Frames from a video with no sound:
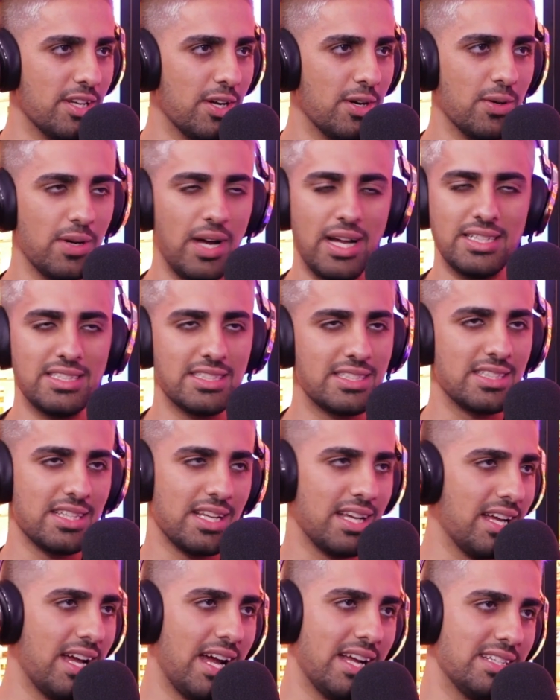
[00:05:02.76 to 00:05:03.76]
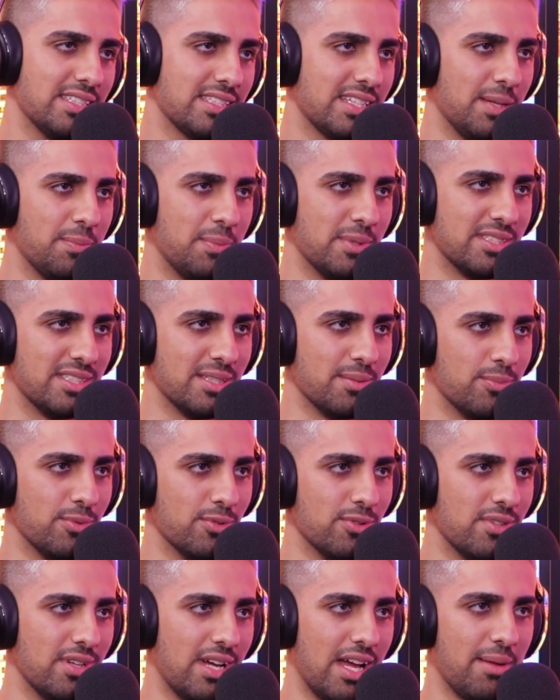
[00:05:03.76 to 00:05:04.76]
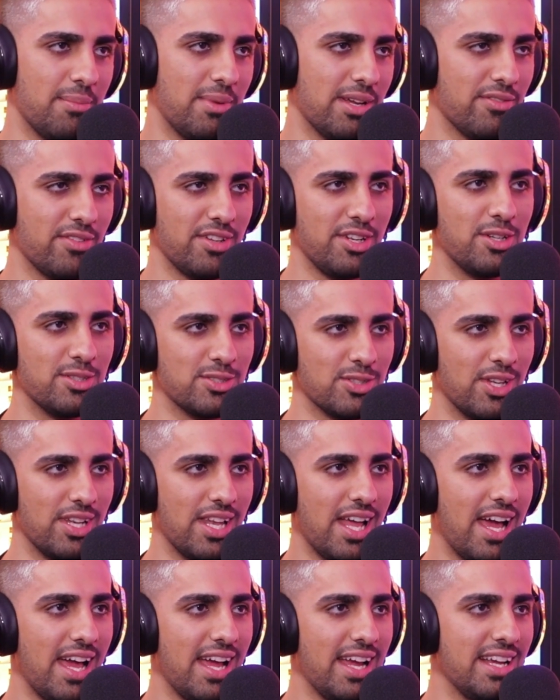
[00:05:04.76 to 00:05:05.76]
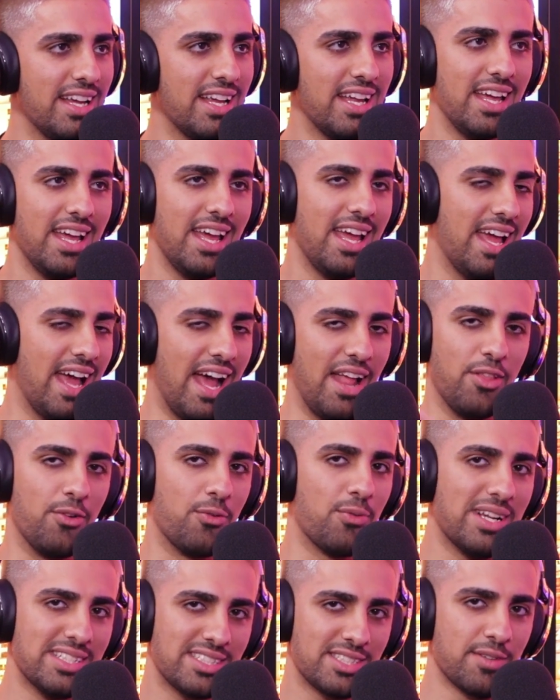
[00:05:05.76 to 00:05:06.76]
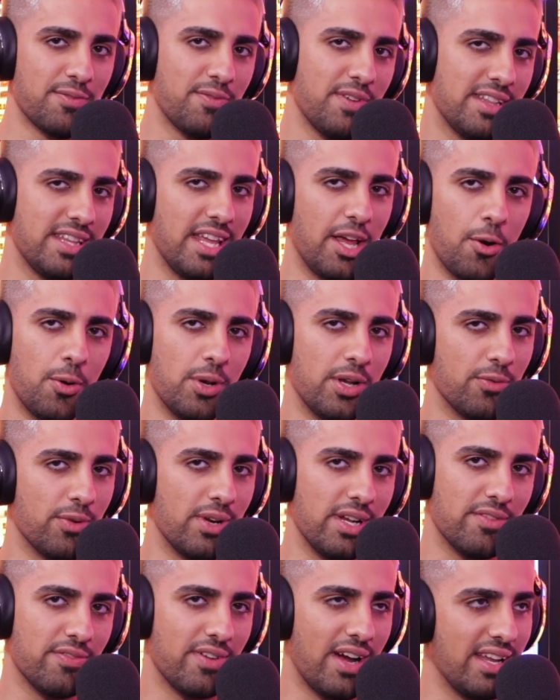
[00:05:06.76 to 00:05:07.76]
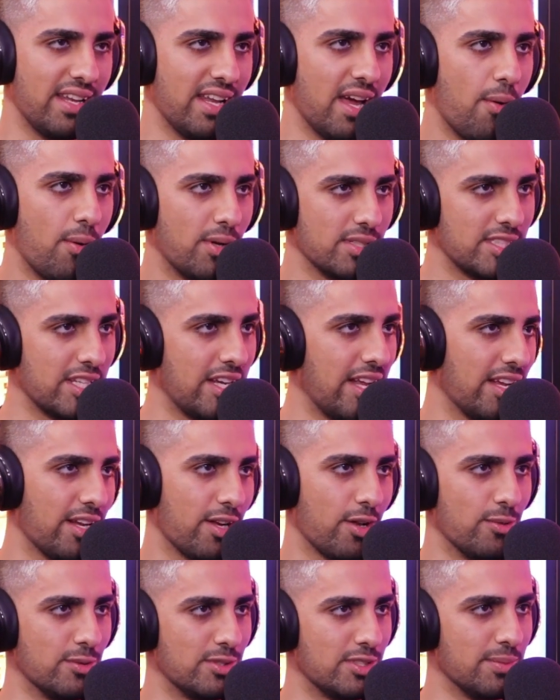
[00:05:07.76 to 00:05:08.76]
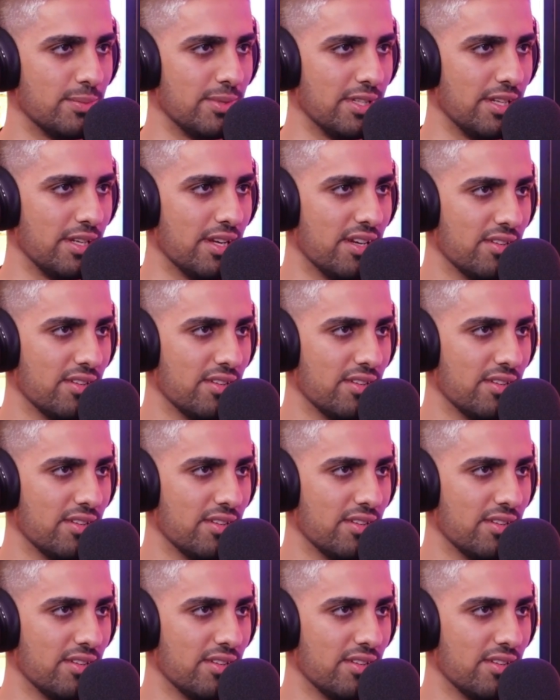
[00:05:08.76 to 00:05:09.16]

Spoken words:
You know, I just keep it simple. I make videos online, and the rest of it they only really find out once they're like close to me. You